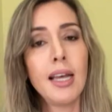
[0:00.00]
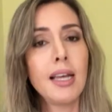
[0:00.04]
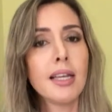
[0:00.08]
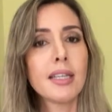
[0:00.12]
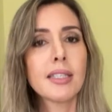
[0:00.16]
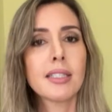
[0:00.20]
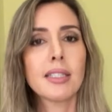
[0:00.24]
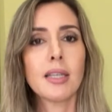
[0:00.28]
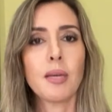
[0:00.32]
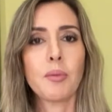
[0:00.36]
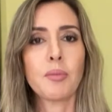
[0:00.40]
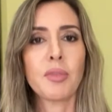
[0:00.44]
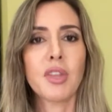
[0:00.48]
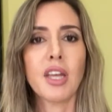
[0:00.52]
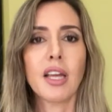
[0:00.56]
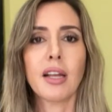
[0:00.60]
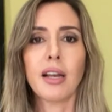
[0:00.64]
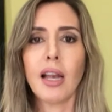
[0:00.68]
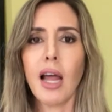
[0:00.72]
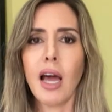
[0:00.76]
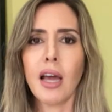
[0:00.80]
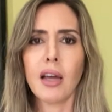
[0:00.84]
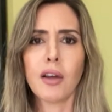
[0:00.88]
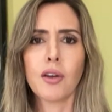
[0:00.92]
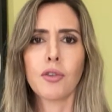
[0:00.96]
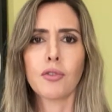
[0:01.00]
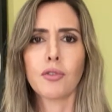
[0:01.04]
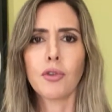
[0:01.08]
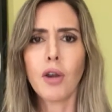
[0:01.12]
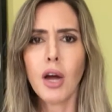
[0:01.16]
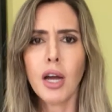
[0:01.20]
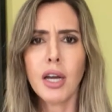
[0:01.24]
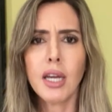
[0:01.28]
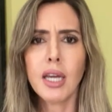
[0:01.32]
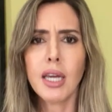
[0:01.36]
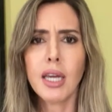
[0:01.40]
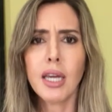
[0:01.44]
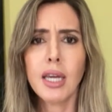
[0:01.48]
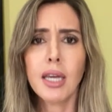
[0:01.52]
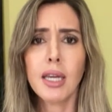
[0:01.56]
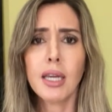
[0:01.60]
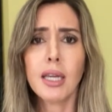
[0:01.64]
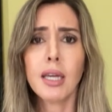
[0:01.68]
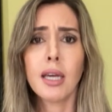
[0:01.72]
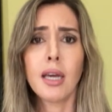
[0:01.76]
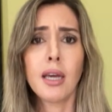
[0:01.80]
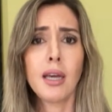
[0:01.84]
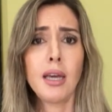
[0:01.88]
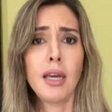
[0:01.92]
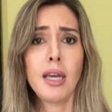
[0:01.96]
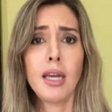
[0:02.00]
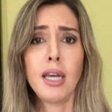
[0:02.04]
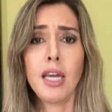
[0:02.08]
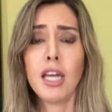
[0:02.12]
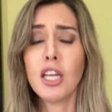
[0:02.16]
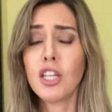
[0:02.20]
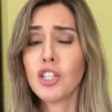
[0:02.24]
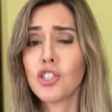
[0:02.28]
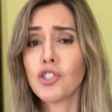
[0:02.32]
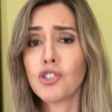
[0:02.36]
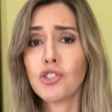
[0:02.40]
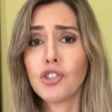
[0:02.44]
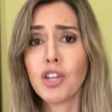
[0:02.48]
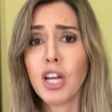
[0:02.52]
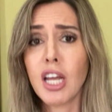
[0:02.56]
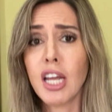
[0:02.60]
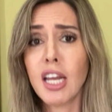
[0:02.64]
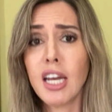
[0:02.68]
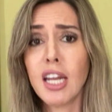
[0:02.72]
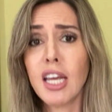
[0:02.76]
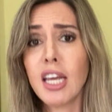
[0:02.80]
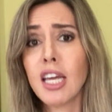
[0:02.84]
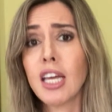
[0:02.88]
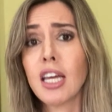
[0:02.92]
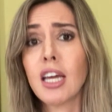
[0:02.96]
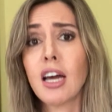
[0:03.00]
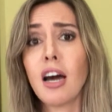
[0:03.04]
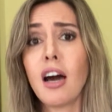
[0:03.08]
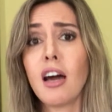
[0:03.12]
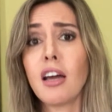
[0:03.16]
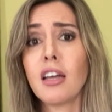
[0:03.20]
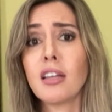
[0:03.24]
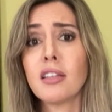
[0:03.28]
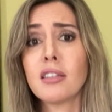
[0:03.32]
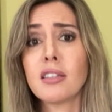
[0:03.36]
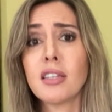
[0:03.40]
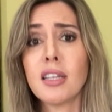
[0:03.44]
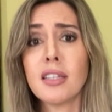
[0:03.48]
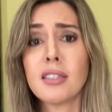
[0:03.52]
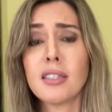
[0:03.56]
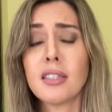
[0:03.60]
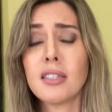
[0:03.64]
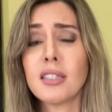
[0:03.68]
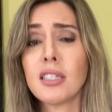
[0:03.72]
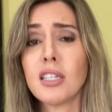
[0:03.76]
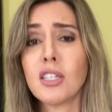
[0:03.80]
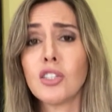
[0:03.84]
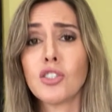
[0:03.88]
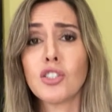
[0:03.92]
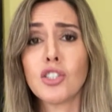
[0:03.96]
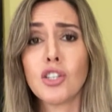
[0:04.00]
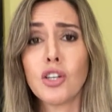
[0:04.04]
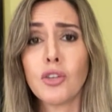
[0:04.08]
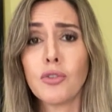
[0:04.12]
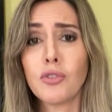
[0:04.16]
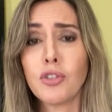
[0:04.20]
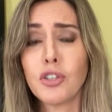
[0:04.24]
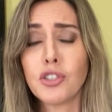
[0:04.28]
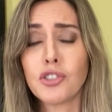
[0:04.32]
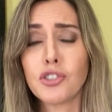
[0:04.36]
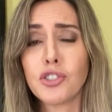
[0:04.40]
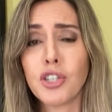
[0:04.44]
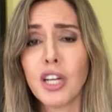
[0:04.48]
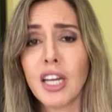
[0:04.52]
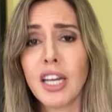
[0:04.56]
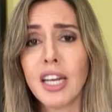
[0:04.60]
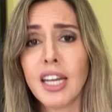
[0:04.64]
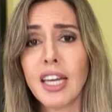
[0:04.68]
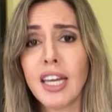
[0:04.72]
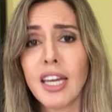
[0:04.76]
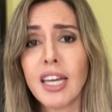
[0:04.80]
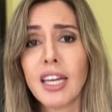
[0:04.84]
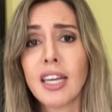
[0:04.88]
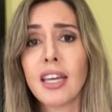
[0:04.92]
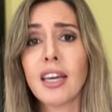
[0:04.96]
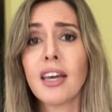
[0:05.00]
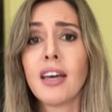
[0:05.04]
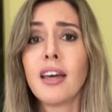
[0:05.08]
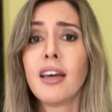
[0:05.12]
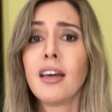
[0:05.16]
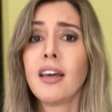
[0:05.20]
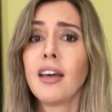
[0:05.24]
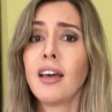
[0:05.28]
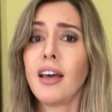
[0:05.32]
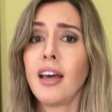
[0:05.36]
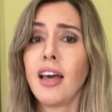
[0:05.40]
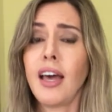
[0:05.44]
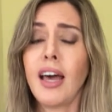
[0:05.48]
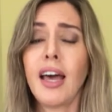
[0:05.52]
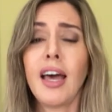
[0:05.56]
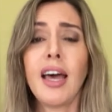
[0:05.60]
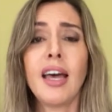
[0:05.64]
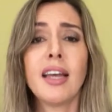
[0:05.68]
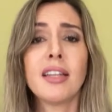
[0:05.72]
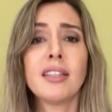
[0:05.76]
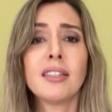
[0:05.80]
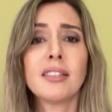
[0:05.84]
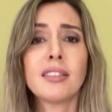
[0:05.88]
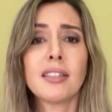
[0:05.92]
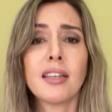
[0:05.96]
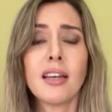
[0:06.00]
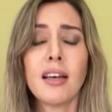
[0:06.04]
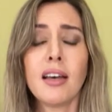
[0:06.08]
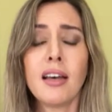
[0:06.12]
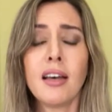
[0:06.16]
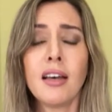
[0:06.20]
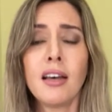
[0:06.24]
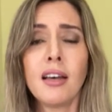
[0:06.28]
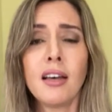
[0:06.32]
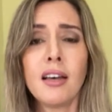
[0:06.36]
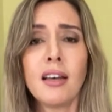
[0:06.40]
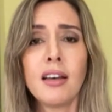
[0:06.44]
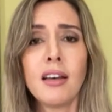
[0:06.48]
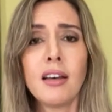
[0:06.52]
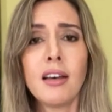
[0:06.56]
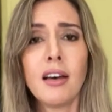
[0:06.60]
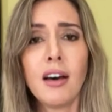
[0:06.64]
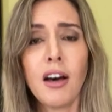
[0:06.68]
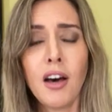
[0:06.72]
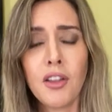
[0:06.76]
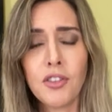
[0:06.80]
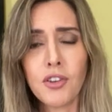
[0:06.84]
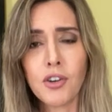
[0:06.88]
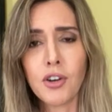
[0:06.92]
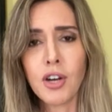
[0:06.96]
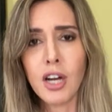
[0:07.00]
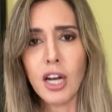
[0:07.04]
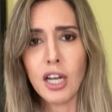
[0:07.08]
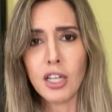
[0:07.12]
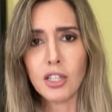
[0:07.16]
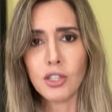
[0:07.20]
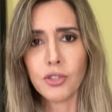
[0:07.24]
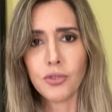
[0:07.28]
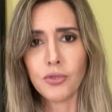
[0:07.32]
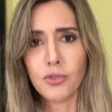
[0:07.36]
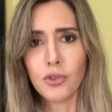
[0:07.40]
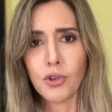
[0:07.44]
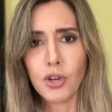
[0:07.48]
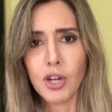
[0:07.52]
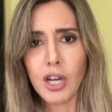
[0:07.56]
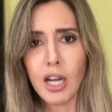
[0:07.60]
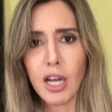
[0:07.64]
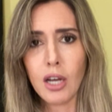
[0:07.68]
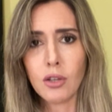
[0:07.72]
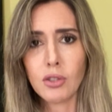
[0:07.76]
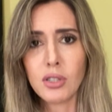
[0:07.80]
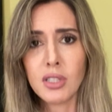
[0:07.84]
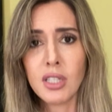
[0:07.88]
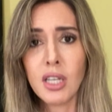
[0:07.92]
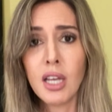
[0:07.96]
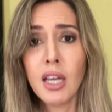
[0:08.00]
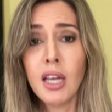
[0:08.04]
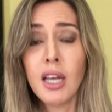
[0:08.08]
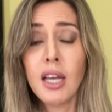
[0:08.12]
Something like running, HIIT training, high intensity interval training, and other kinds of workouts.